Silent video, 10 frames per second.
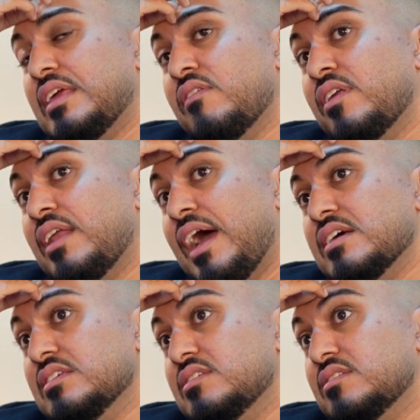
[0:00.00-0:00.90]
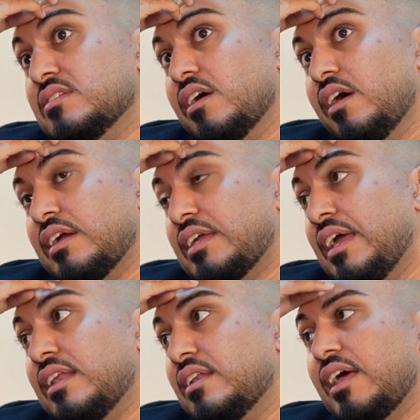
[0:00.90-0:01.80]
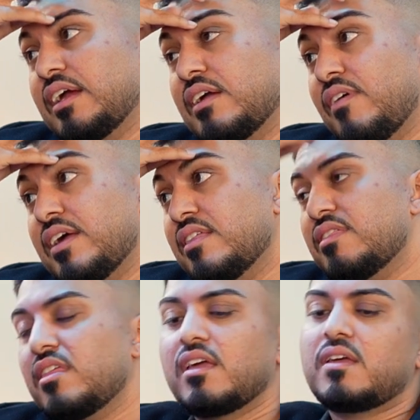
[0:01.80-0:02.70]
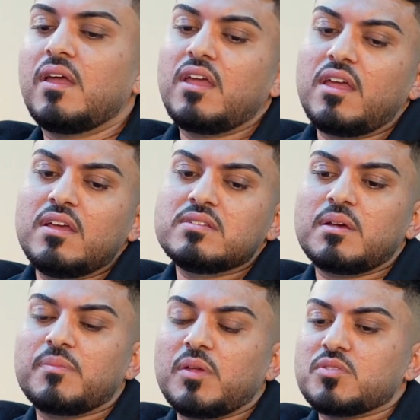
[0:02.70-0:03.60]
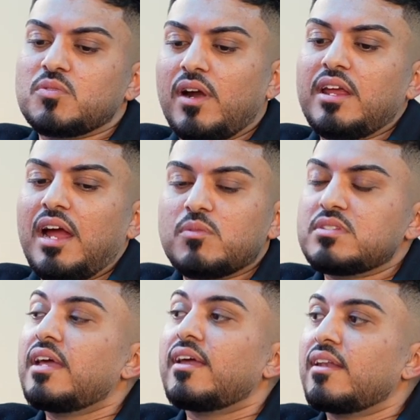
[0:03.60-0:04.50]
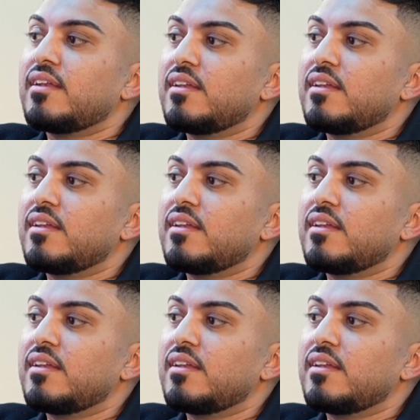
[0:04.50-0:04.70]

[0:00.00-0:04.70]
even as a kid, like if I didn't think something was right, I would say it.